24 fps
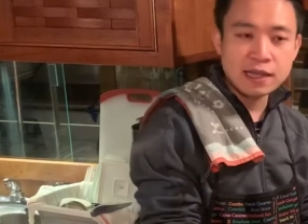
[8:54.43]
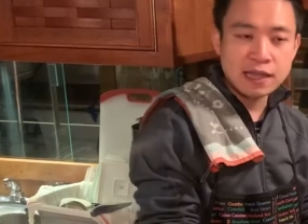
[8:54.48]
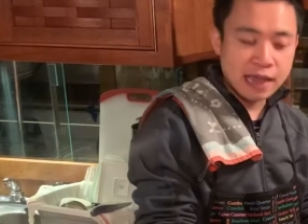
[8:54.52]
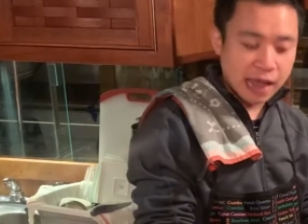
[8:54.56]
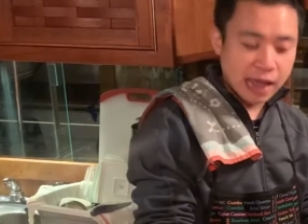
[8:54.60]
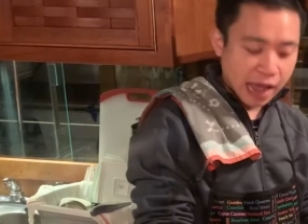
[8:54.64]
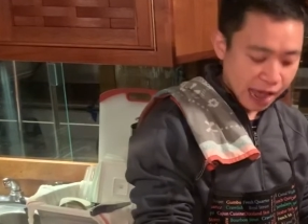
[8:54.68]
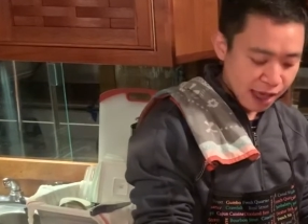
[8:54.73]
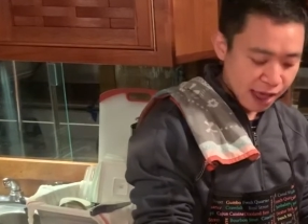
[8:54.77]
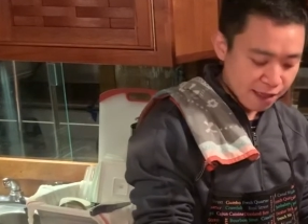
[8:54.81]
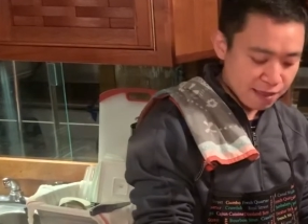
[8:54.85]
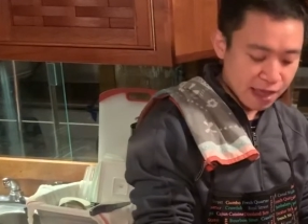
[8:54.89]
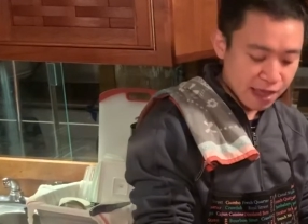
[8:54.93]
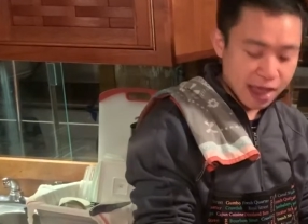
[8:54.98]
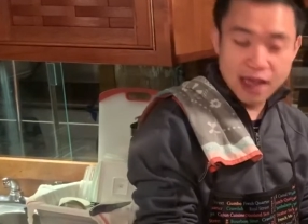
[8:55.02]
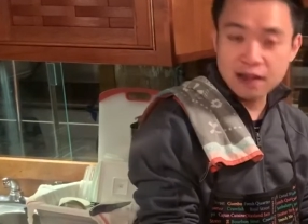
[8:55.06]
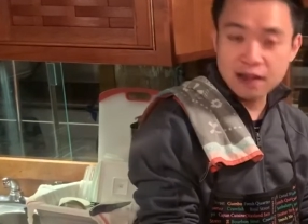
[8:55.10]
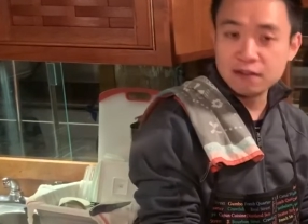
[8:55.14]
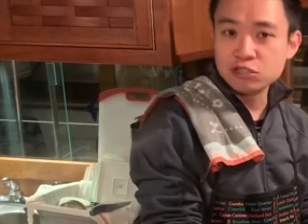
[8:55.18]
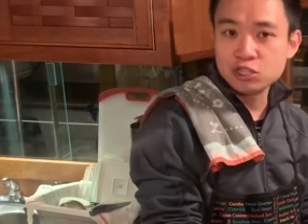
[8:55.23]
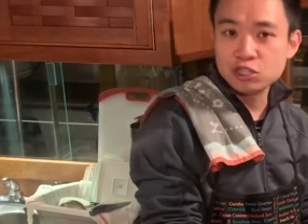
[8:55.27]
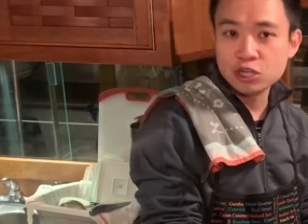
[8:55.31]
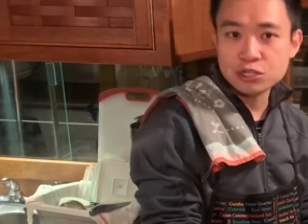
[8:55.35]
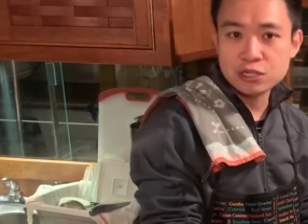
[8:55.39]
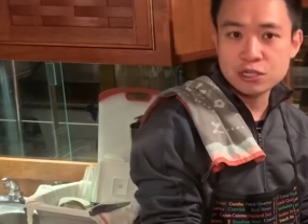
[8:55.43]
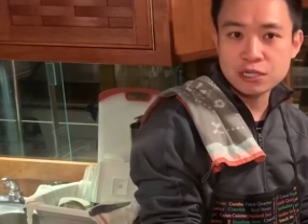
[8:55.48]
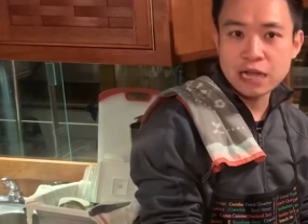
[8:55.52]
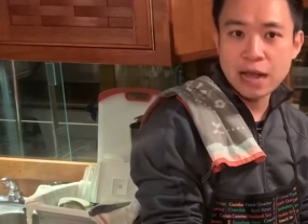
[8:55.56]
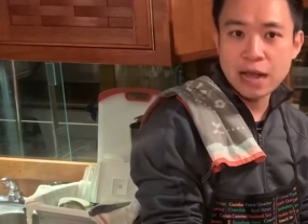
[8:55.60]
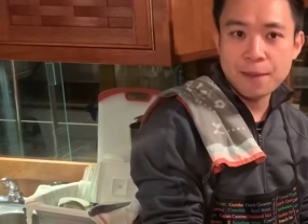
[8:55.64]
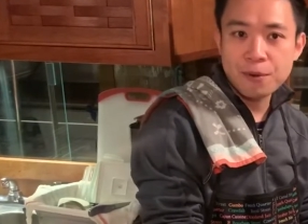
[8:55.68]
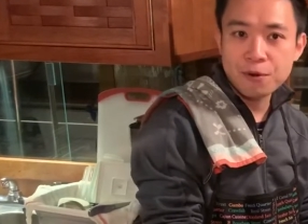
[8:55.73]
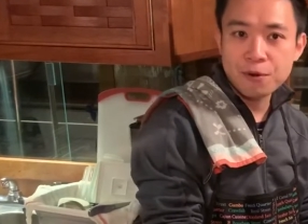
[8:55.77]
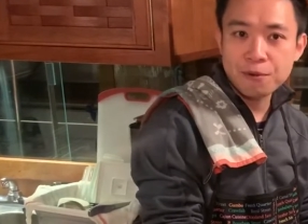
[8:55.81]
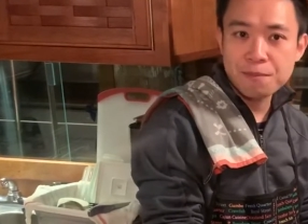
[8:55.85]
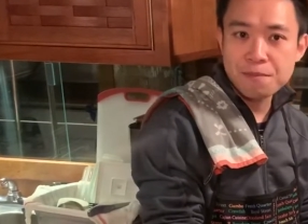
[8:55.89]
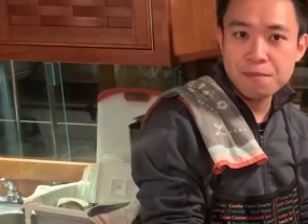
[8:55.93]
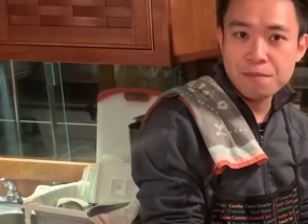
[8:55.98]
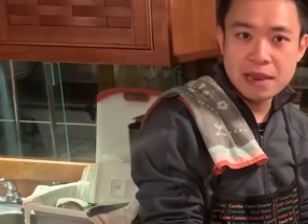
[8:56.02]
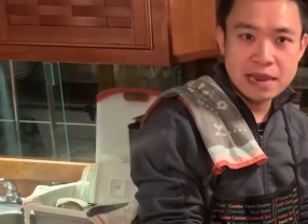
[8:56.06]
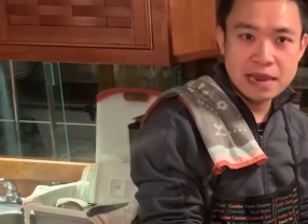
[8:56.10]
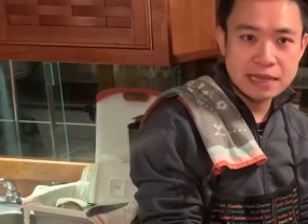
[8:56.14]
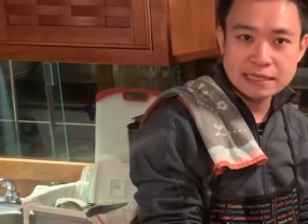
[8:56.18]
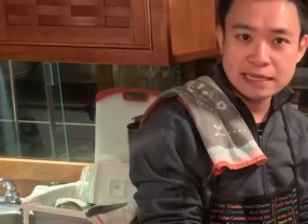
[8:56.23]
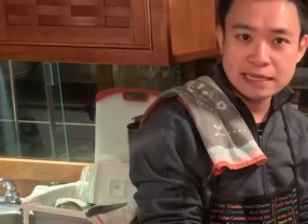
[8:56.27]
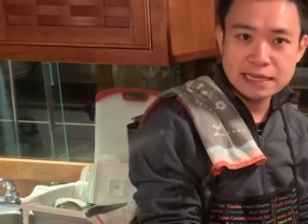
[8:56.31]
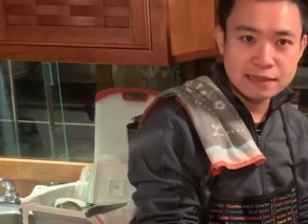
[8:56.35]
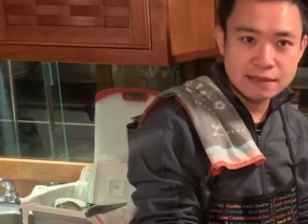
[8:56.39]
and then just a couple
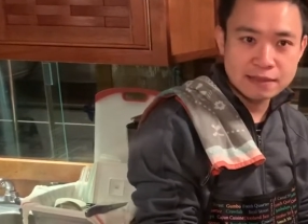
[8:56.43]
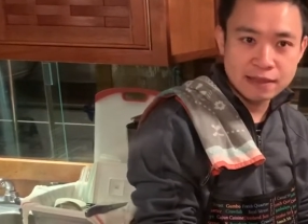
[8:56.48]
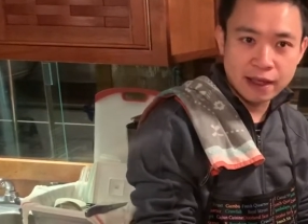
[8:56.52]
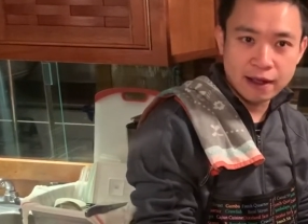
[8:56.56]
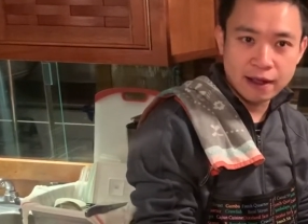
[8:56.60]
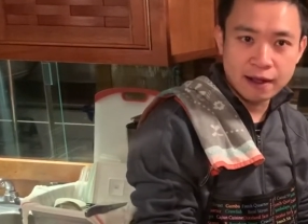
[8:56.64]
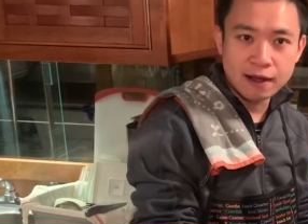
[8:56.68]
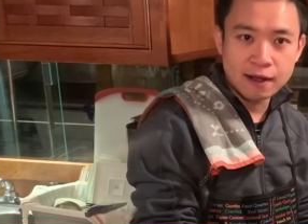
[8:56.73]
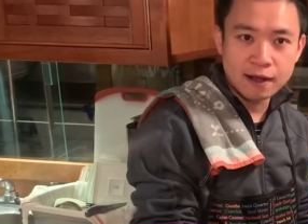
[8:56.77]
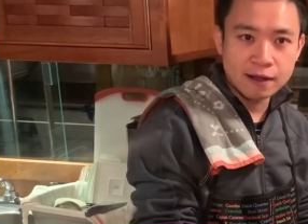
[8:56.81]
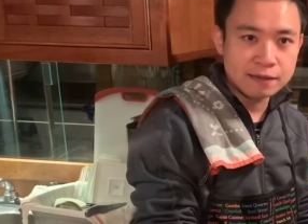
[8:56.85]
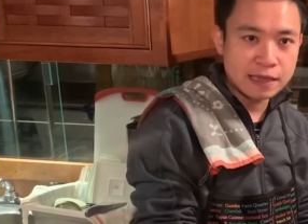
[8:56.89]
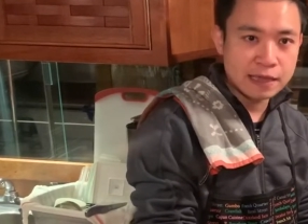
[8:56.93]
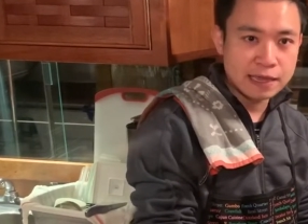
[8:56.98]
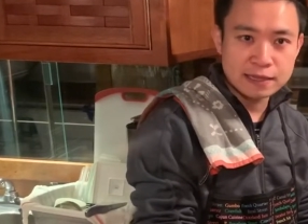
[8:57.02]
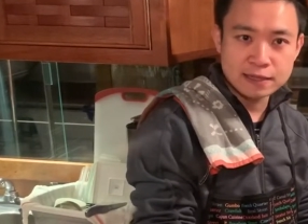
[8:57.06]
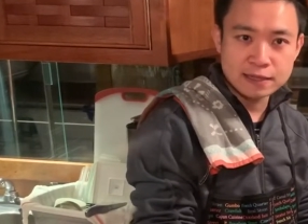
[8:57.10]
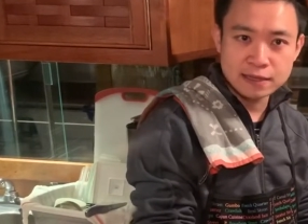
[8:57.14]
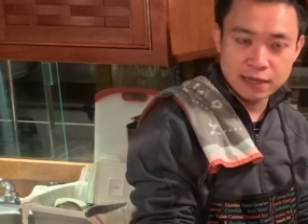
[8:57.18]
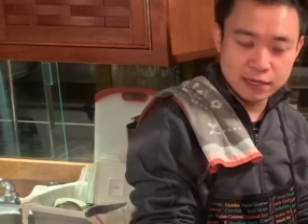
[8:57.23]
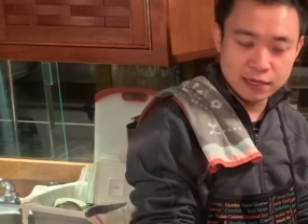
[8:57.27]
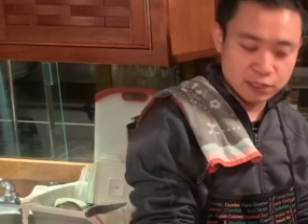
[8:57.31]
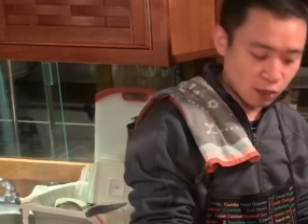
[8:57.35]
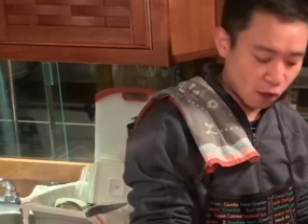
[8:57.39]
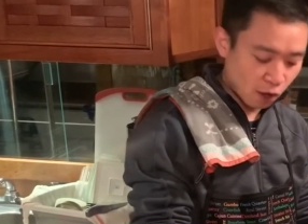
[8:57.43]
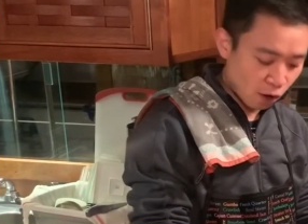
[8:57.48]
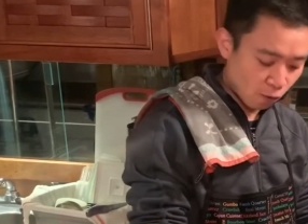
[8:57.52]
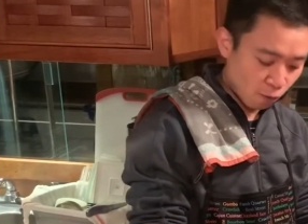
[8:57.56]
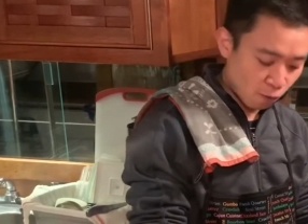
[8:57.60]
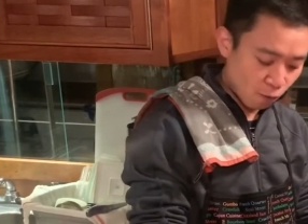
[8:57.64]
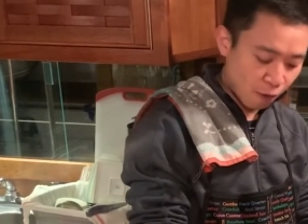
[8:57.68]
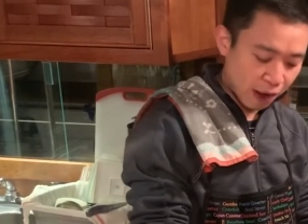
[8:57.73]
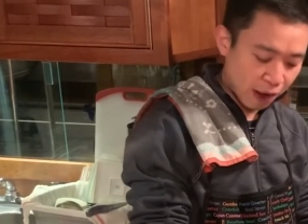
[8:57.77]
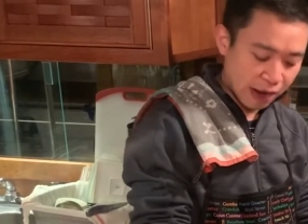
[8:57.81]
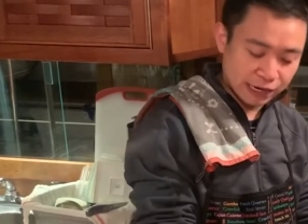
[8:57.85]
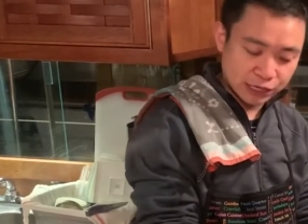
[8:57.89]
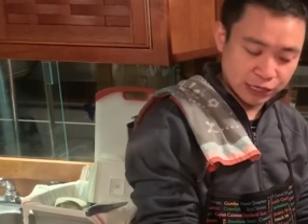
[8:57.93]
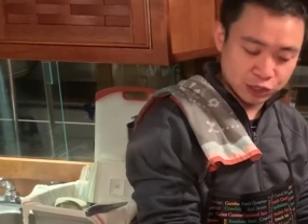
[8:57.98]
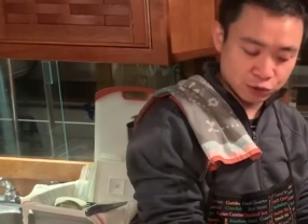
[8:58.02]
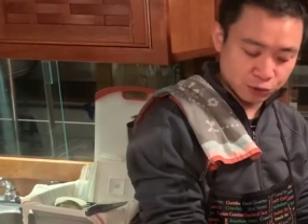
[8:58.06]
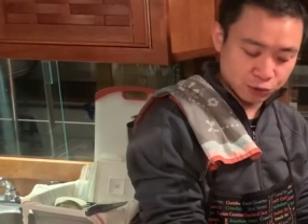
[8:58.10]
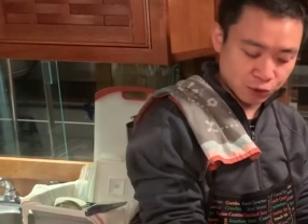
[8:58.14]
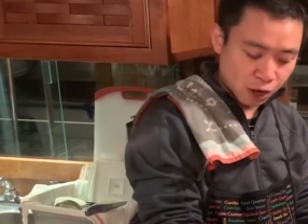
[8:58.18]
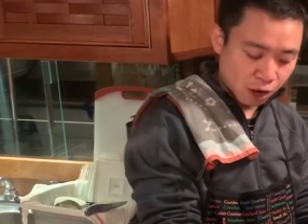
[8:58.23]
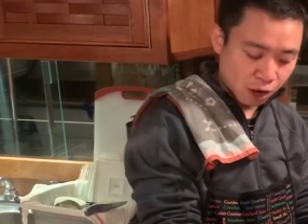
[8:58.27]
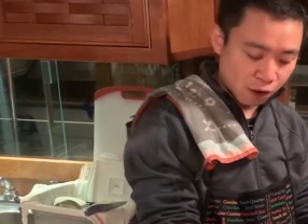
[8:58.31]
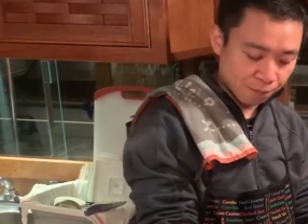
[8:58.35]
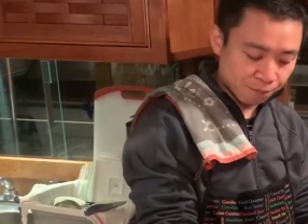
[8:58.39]
minutes in there, then it's all ready to
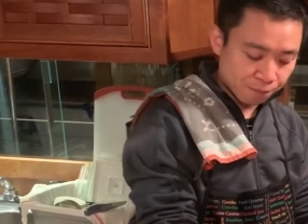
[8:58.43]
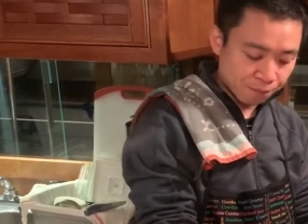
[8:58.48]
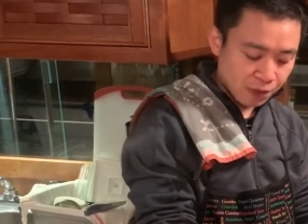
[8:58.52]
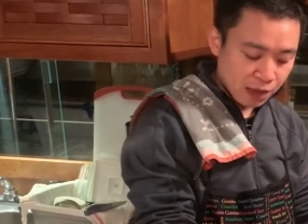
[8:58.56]
go.